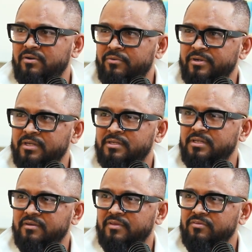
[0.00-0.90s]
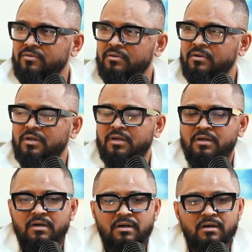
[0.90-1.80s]
oriented events, you
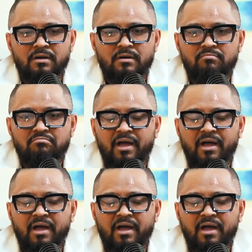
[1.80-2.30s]
know.